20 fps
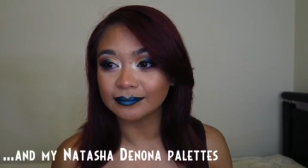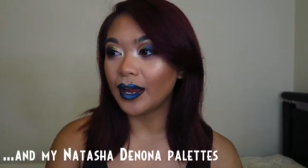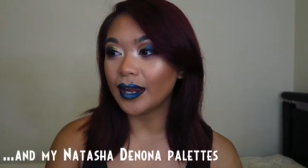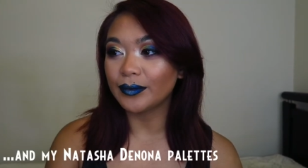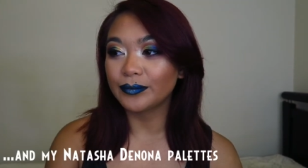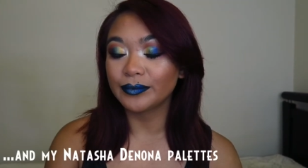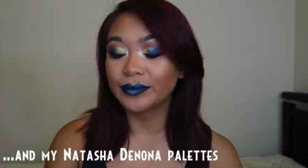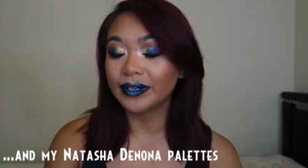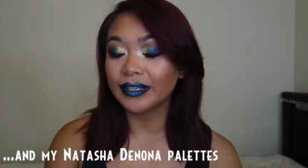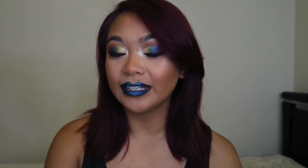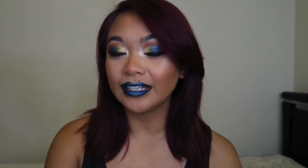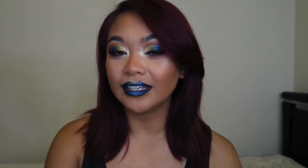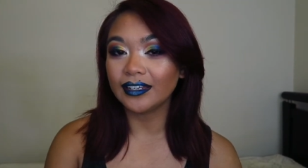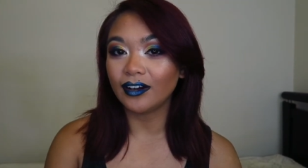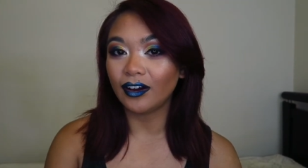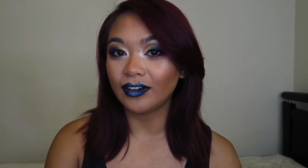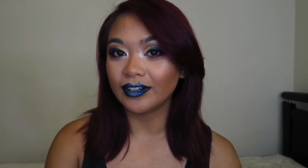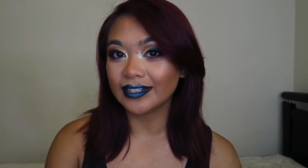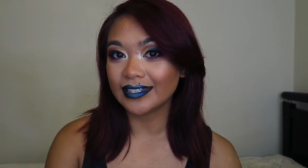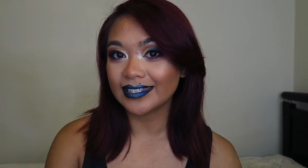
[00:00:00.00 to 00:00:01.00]
I really
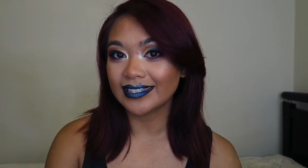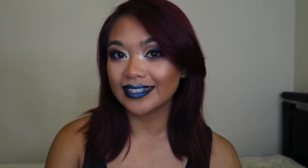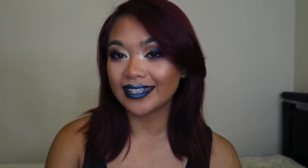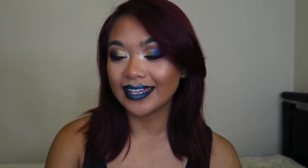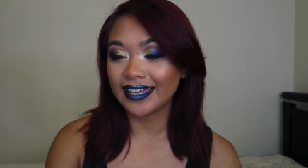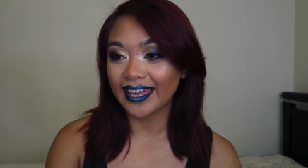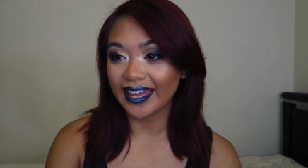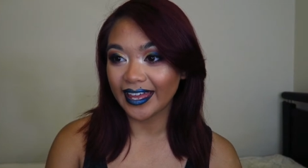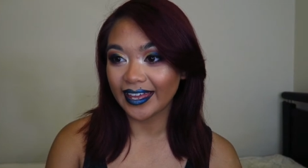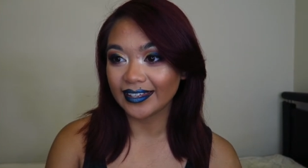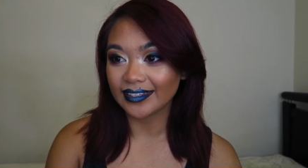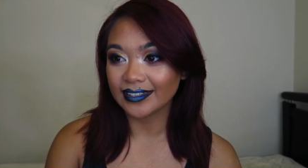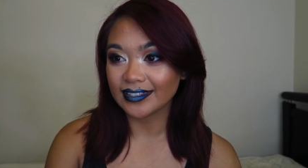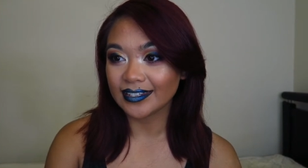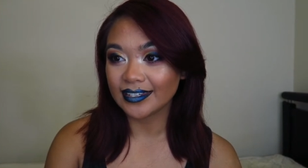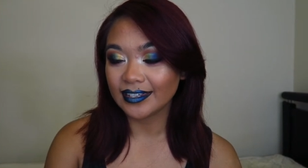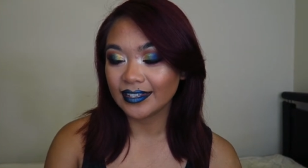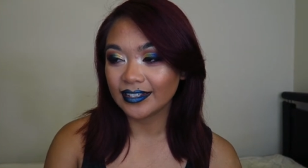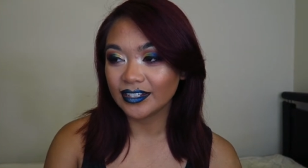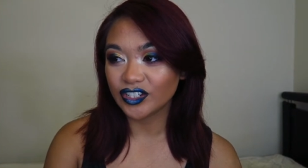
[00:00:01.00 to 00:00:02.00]
honestly can't
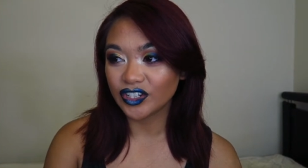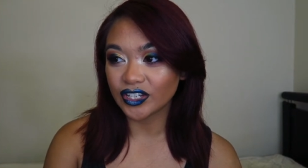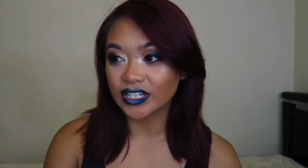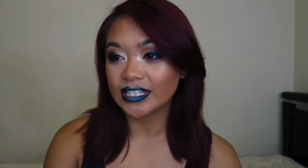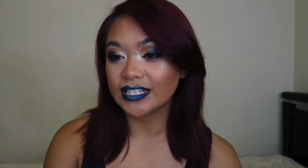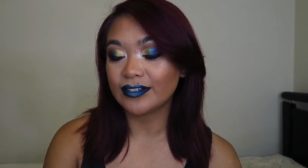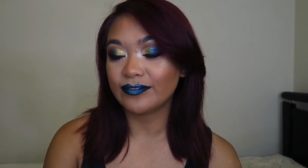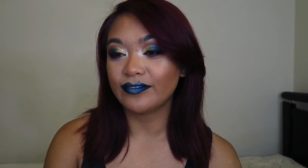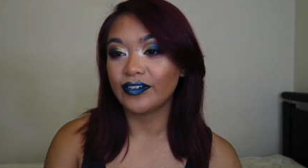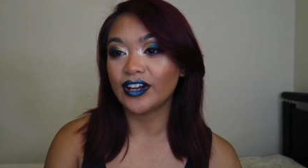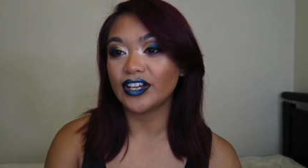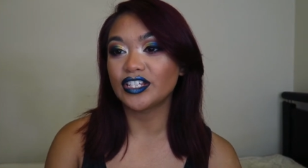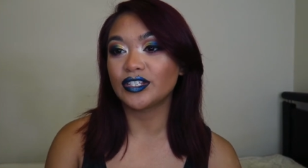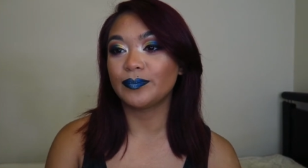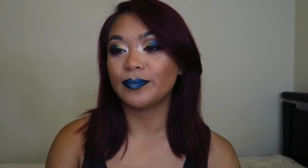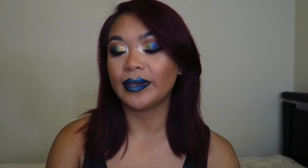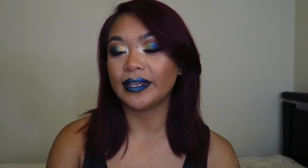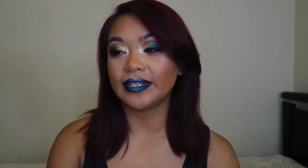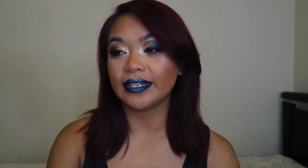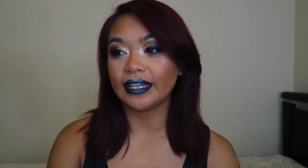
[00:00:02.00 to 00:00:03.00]
justify
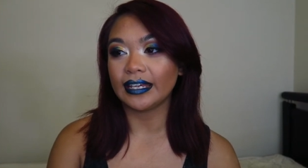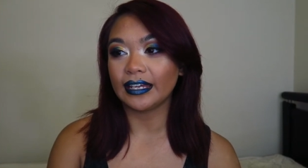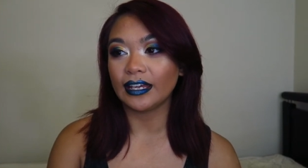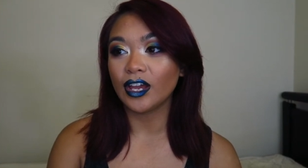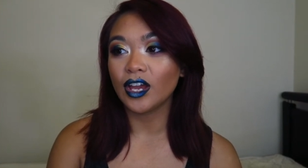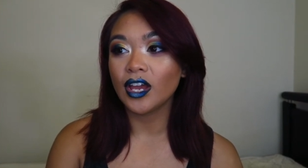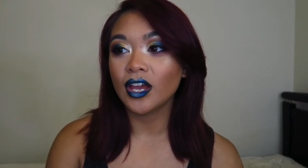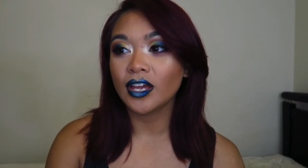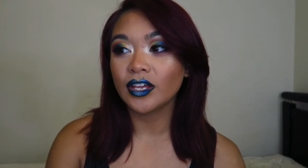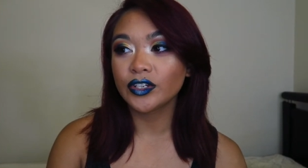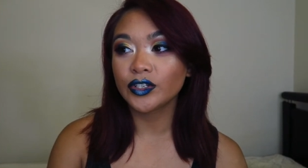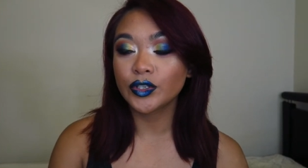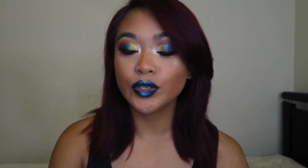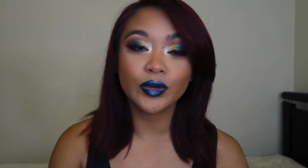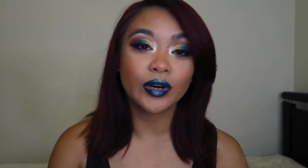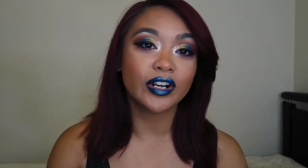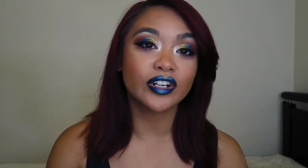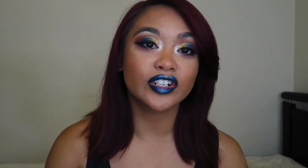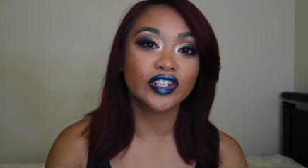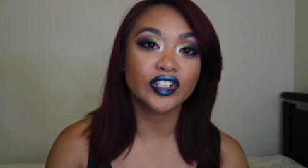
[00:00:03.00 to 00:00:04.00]
spending
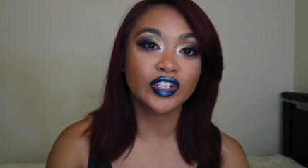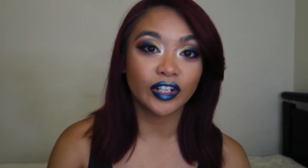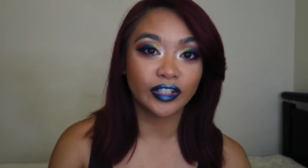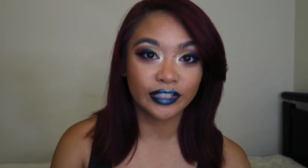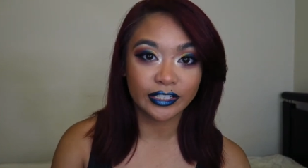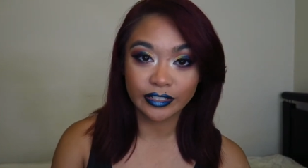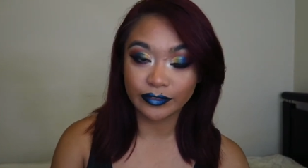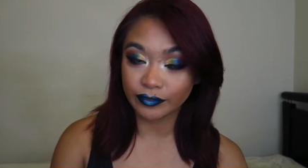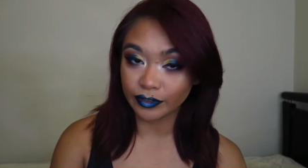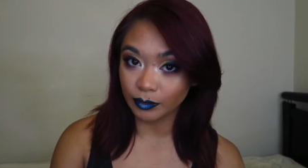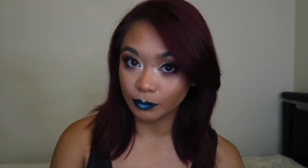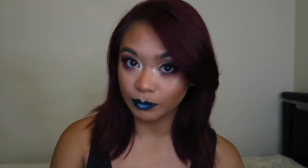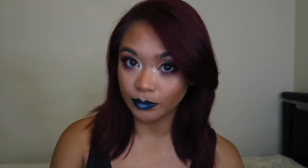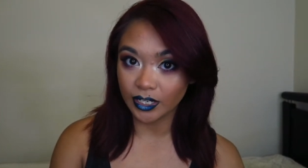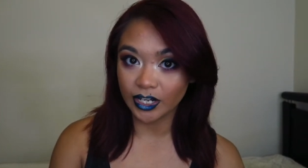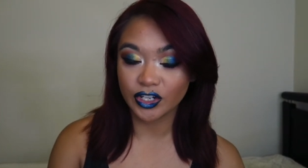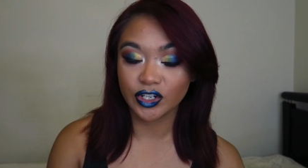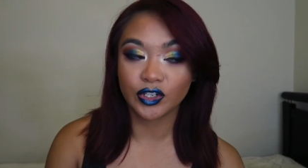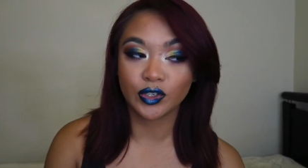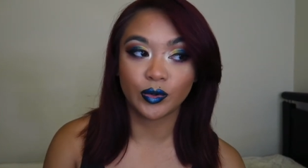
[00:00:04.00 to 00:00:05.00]
$200 for a
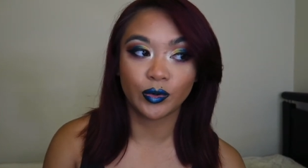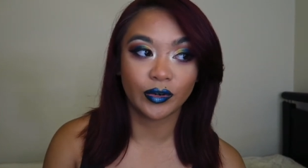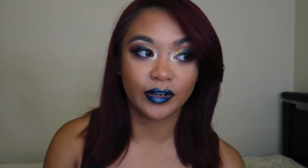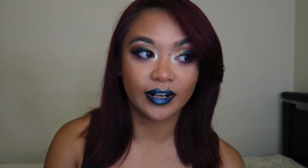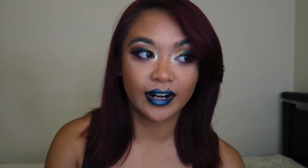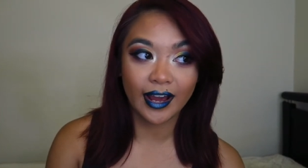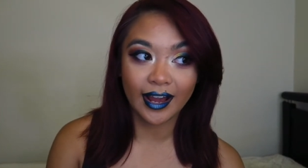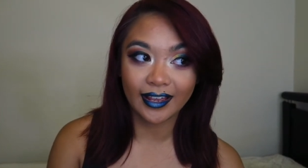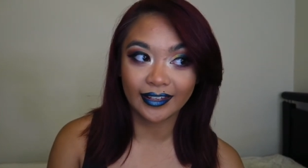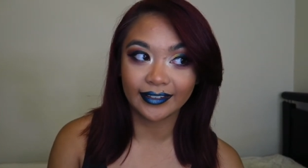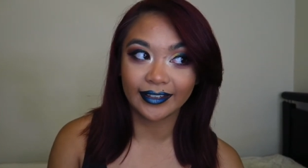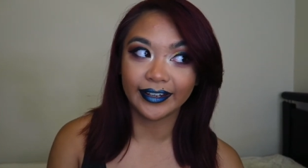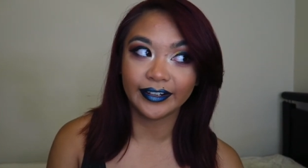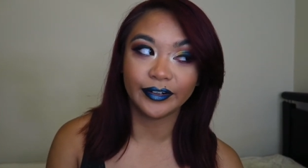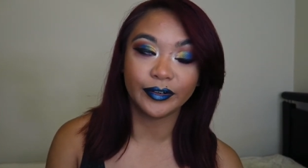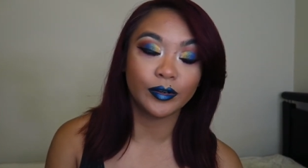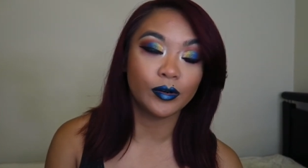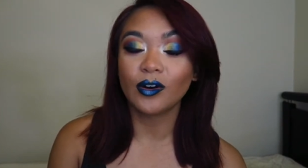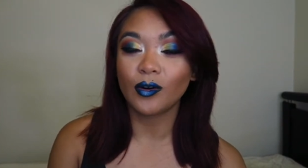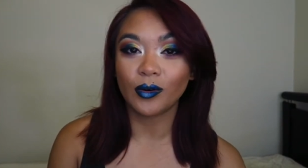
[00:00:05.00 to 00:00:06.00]
blush or an
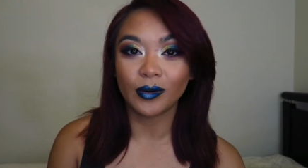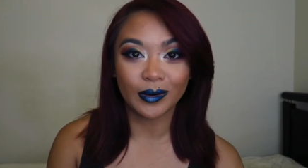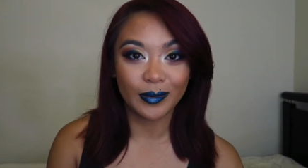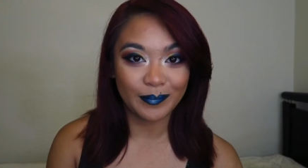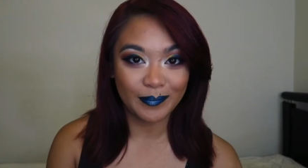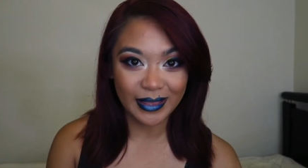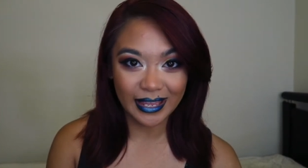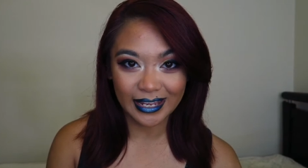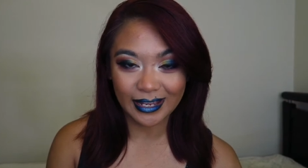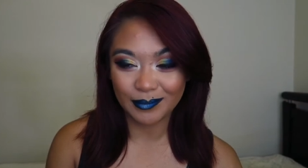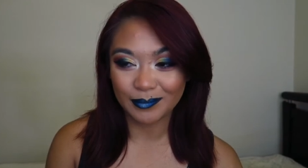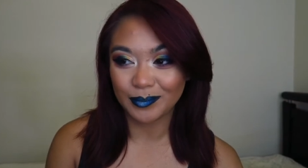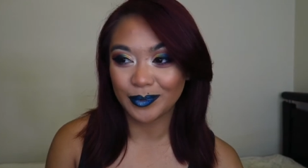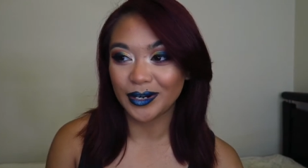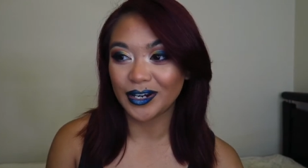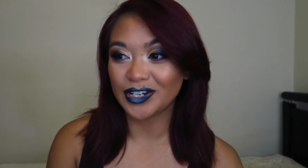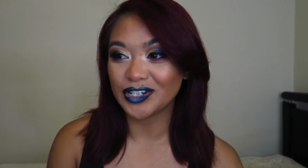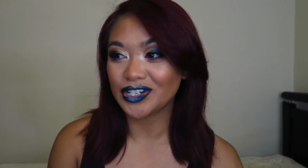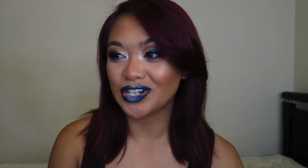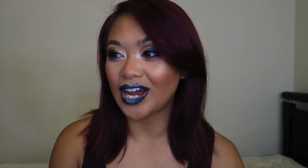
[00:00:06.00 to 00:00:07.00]
eyeliner or a makeup
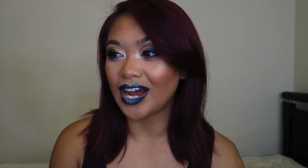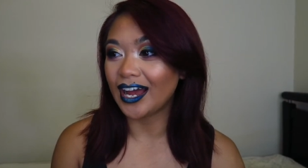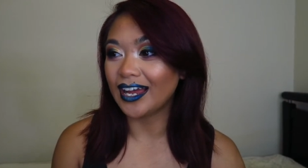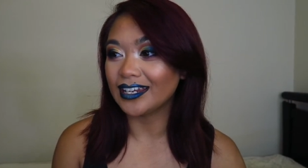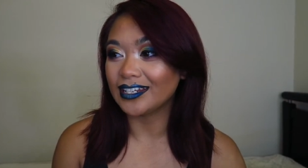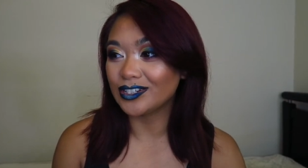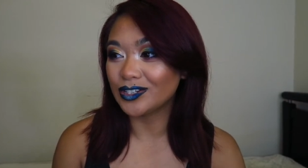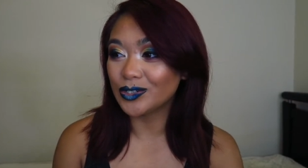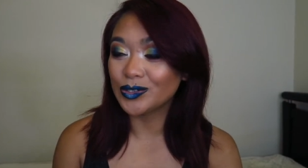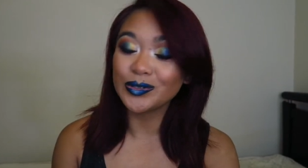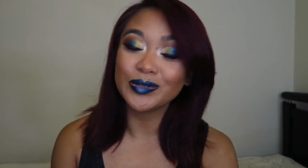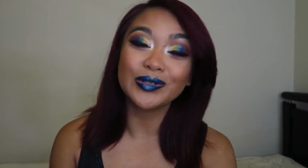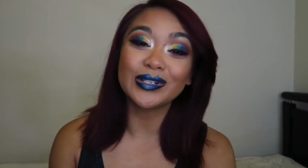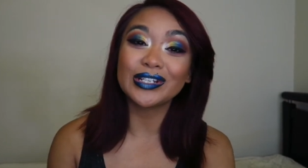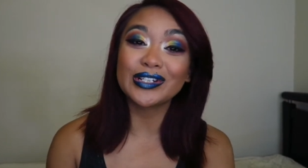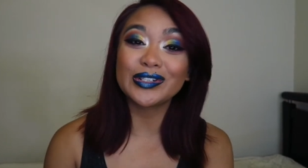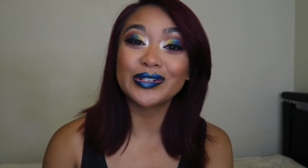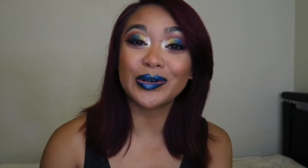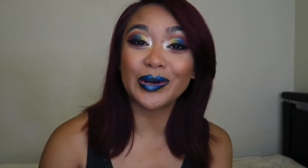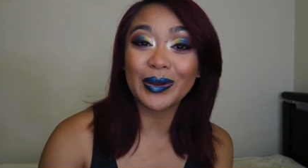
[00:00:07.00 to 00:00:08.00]
brush. I do
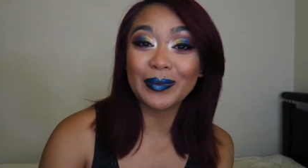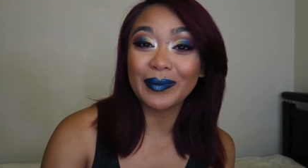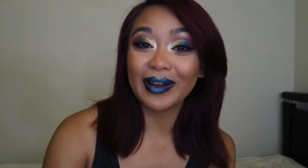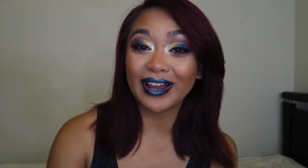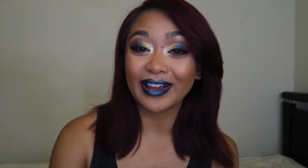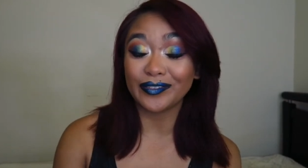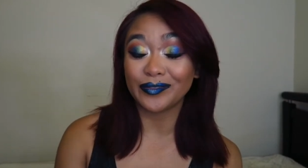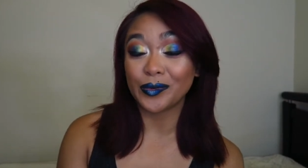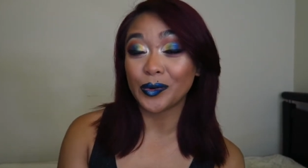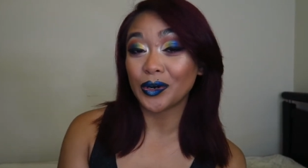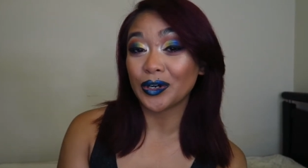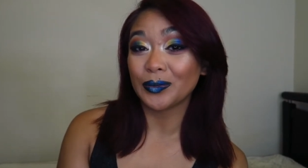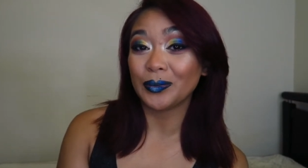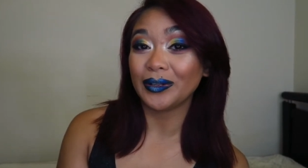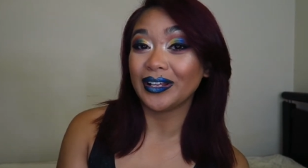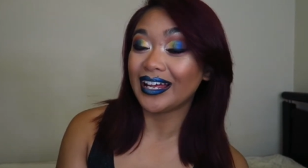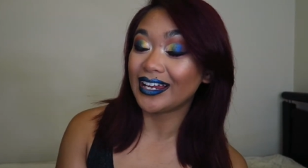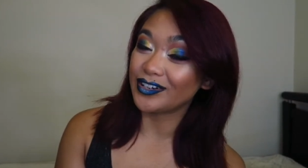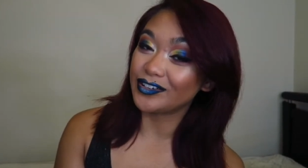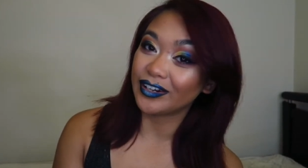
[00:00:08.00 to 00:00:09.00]
enjoy my
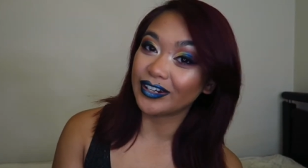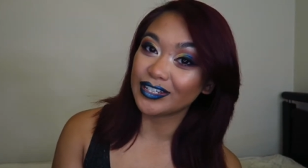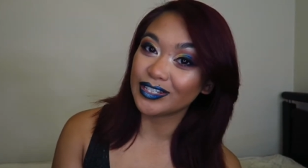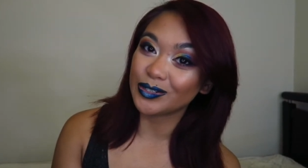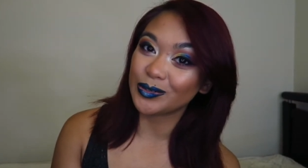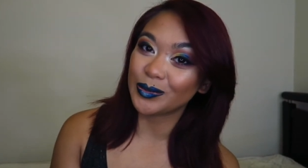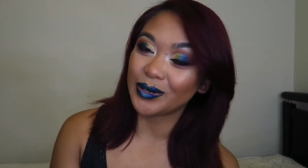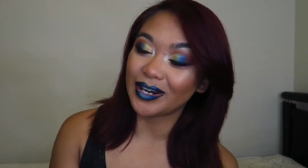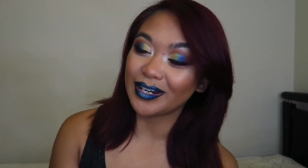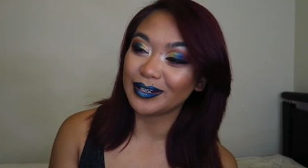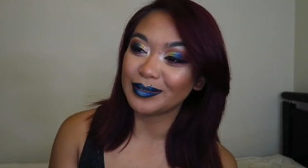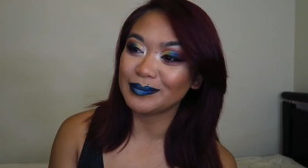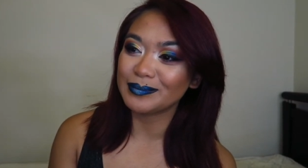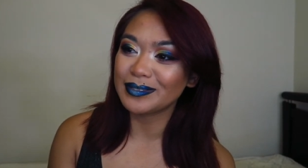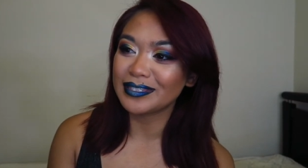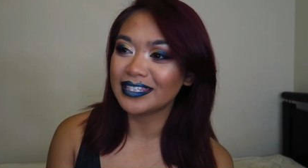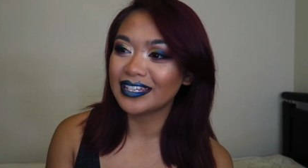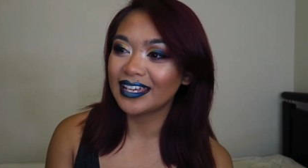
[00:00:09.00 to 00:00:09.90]
affordable and drugstore items.